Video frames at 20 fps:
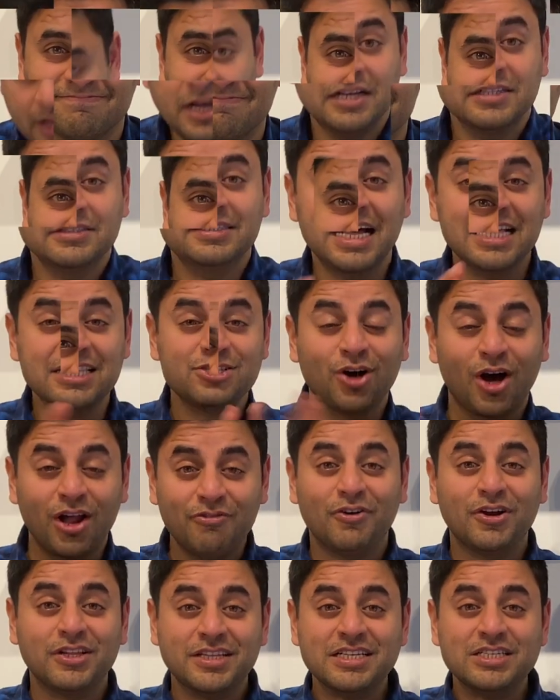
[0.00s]
That's all for
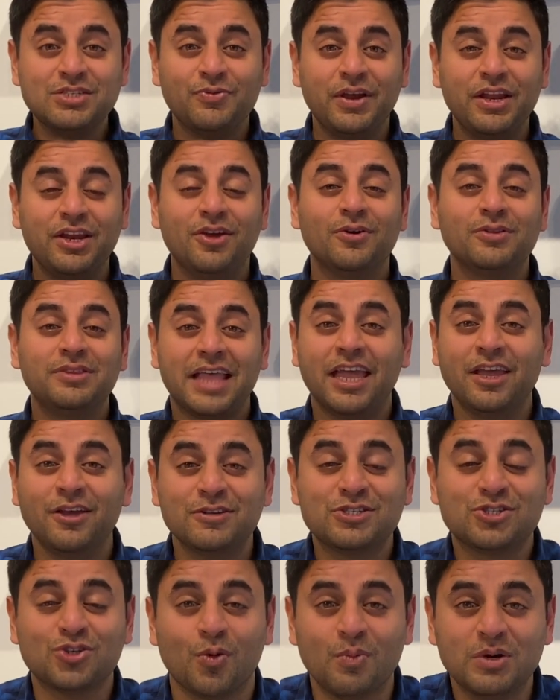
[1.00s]
this video. Thank you
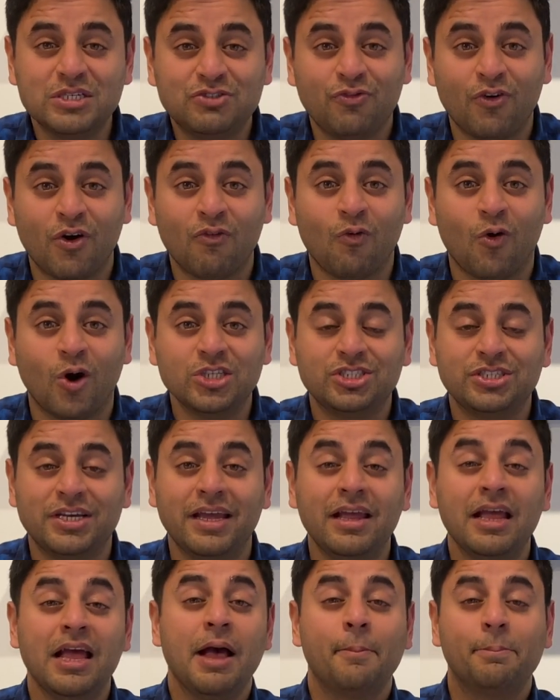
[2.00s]
so much for watching.
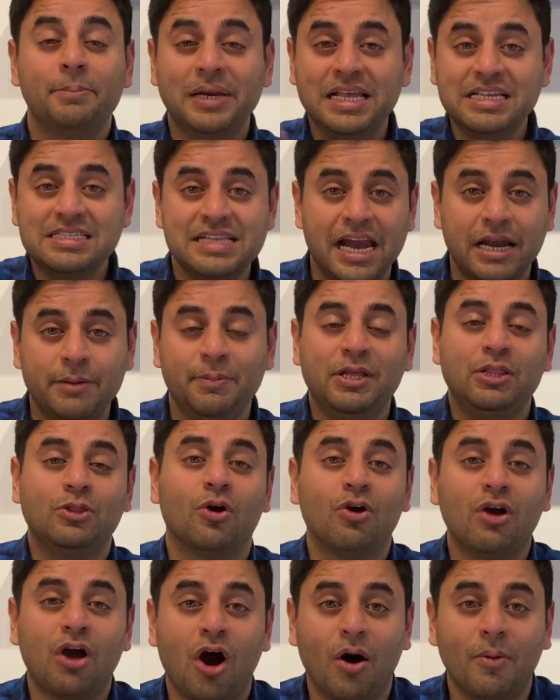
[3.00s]
Please let me in the
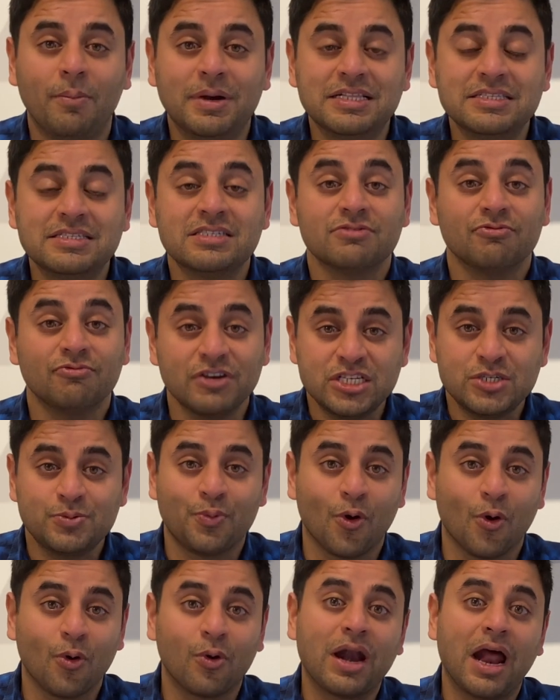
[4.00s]
comments which
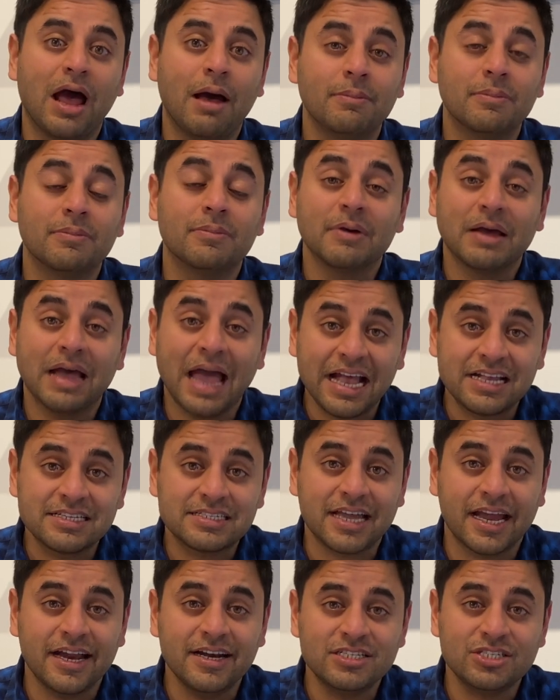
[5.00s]
program
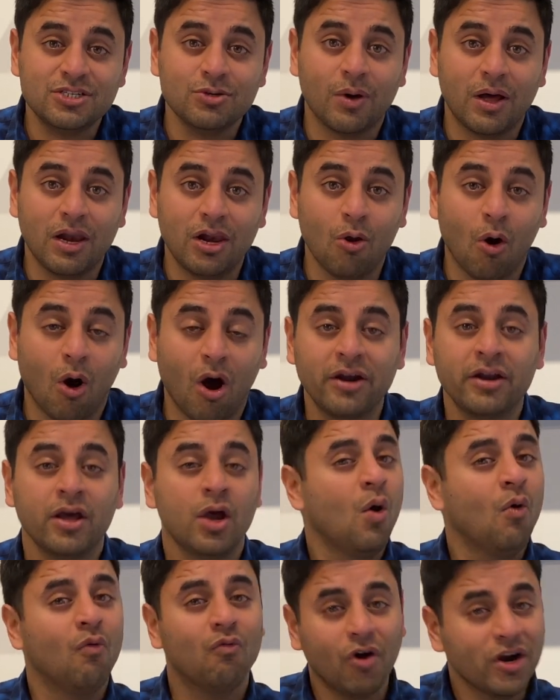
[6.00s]
excites you a lot.
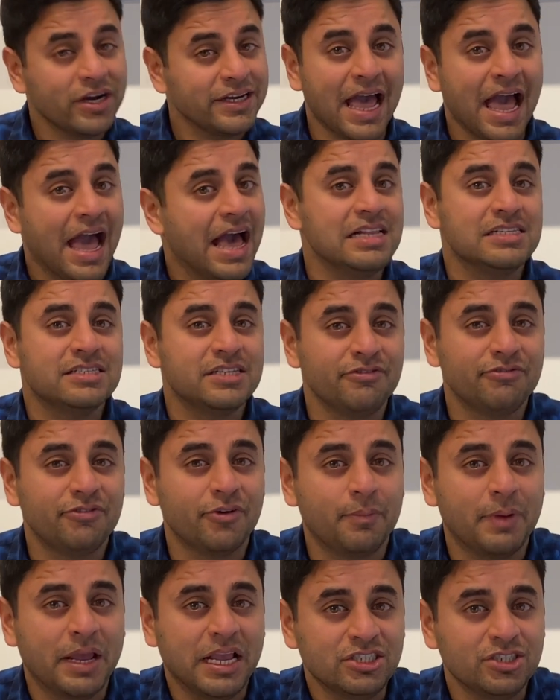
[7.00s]
What else
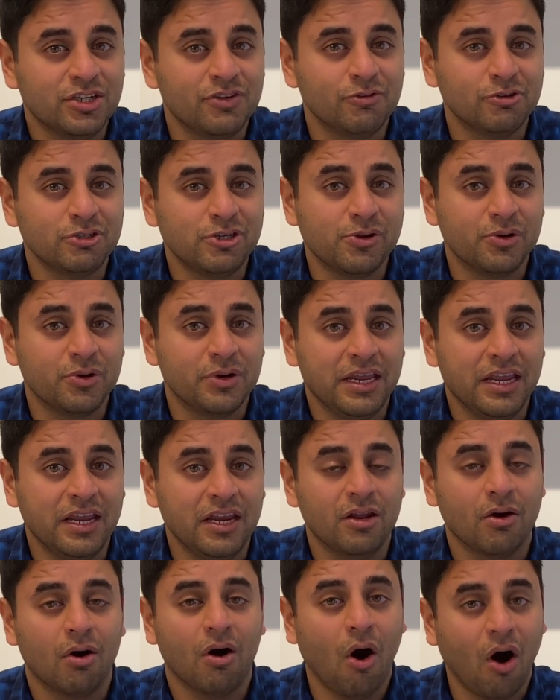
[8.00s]
information would you need
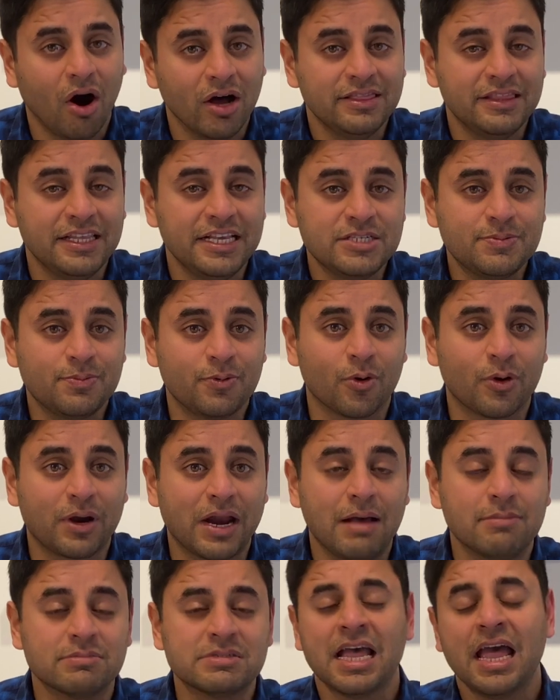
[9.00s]
on these
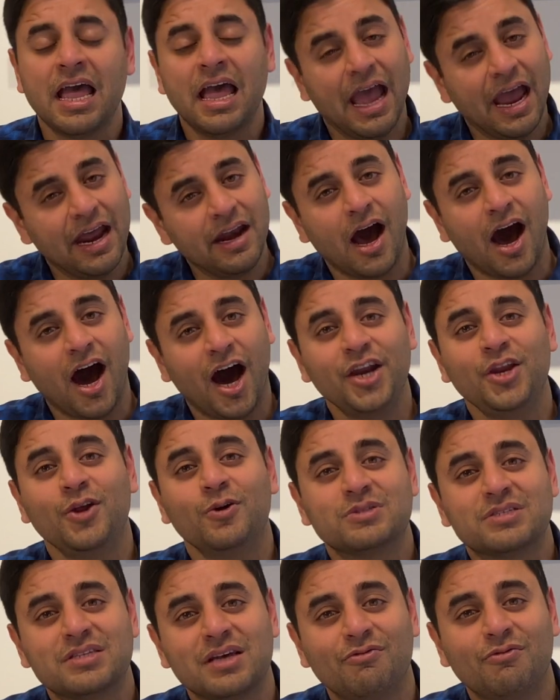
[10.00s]
programs? And are you
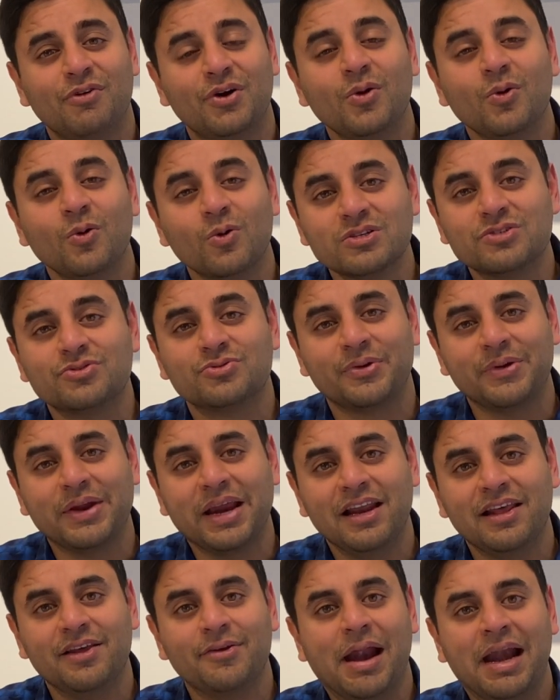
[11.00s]
someone who is
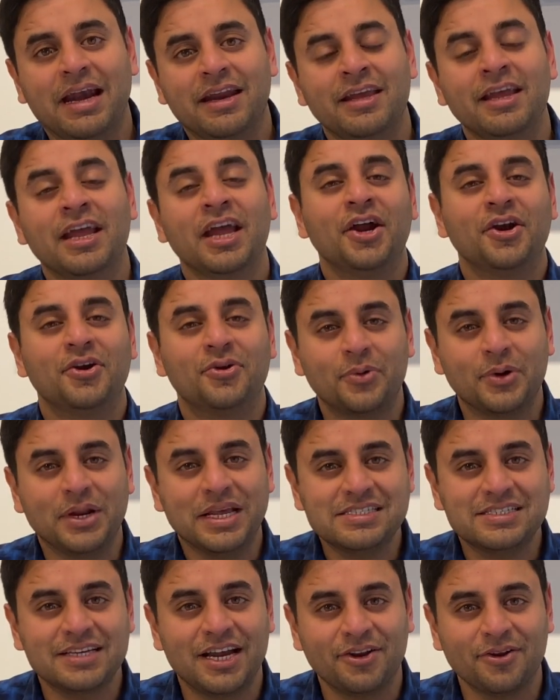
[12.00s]
really ready to
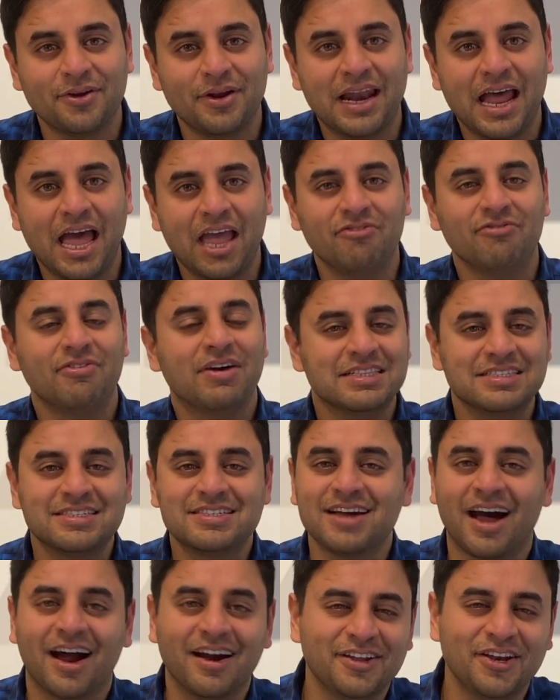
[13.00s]
reset your life and
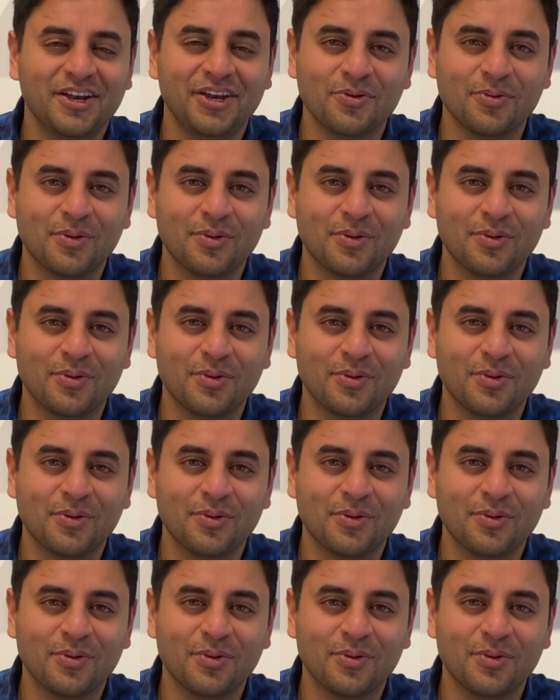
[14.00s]
start a new